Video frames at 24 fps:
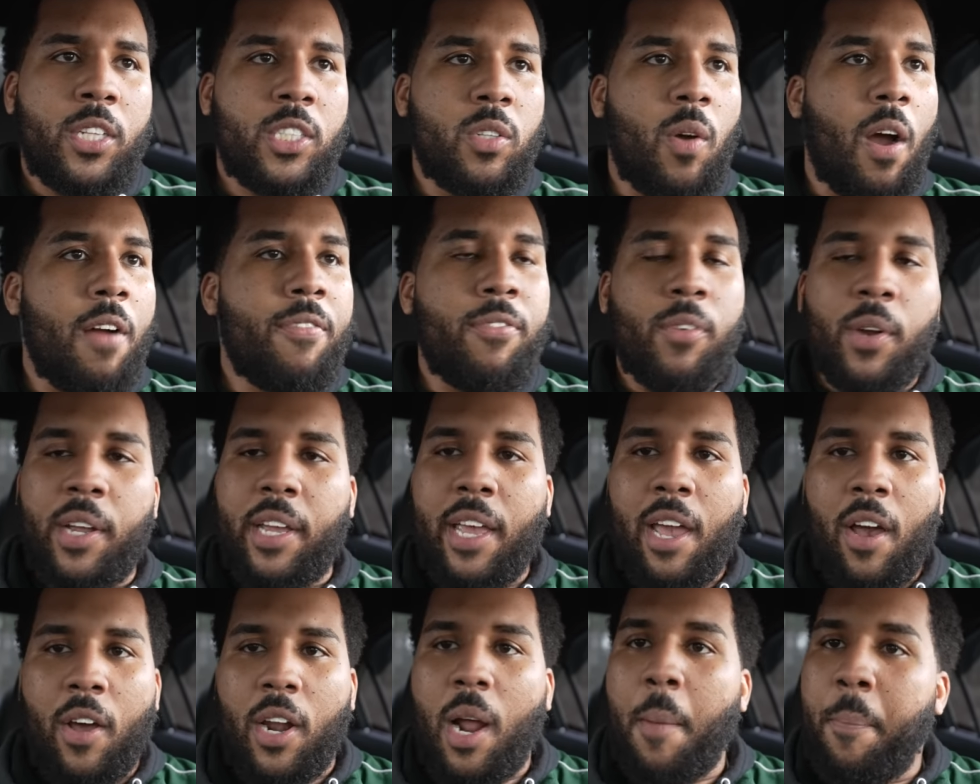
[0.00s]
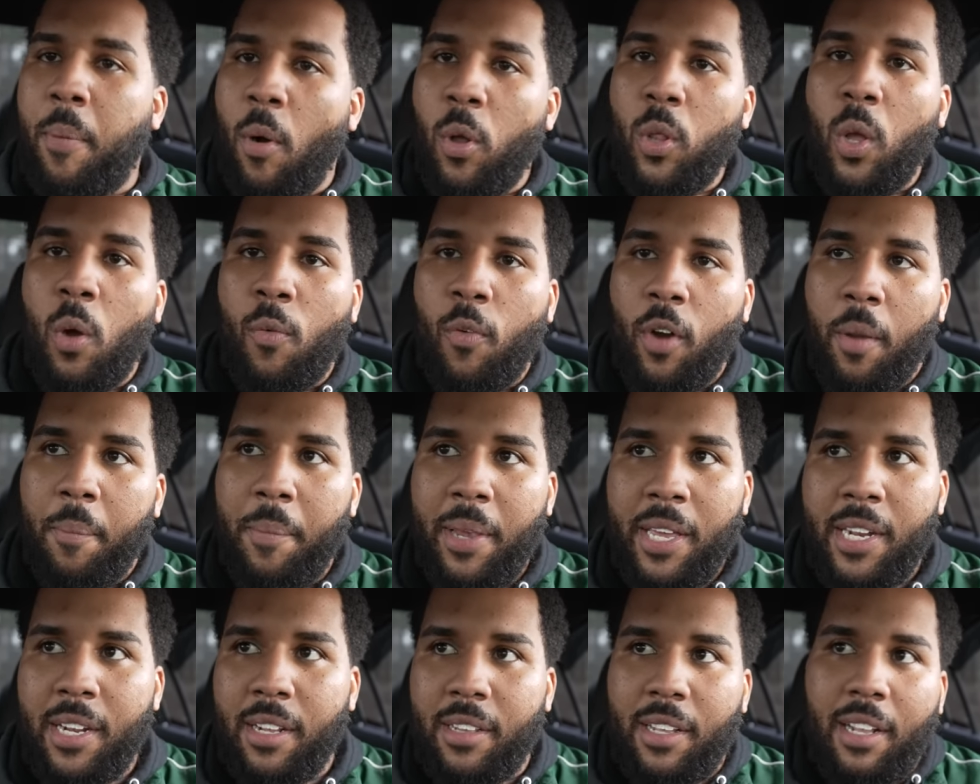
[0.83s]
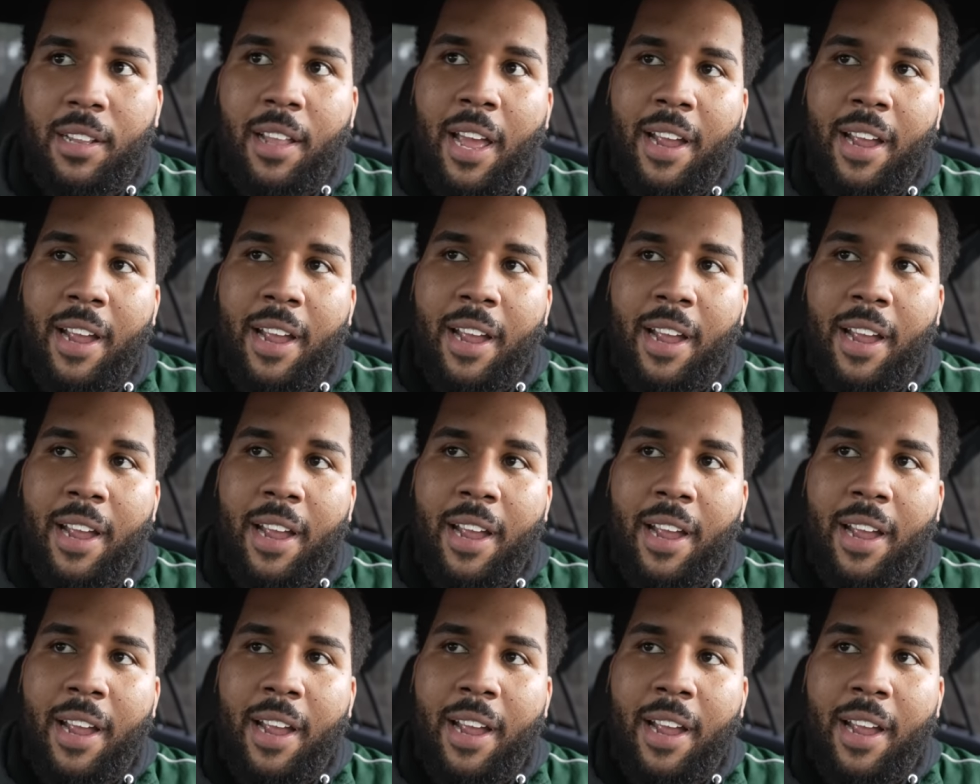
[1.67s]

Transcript: So I freak out. I pull over immediately.